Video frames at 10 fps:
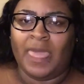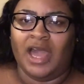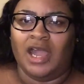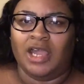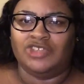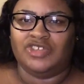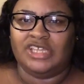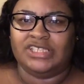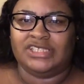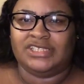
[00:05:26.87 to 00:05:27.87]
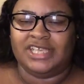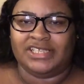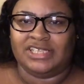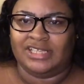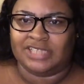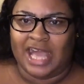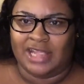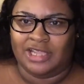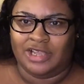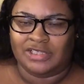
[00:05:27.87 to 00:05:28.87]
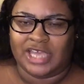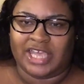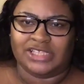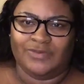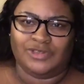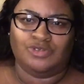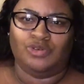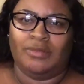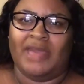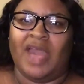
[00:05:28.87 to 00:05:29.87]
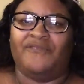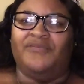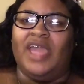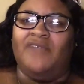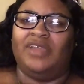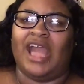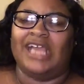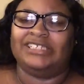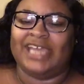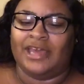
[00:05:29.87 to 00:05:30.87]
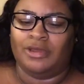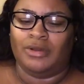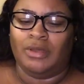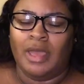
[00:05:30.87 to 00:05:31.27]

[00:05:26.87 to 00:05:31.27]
$160 I guess once you do the math of every eyeshadow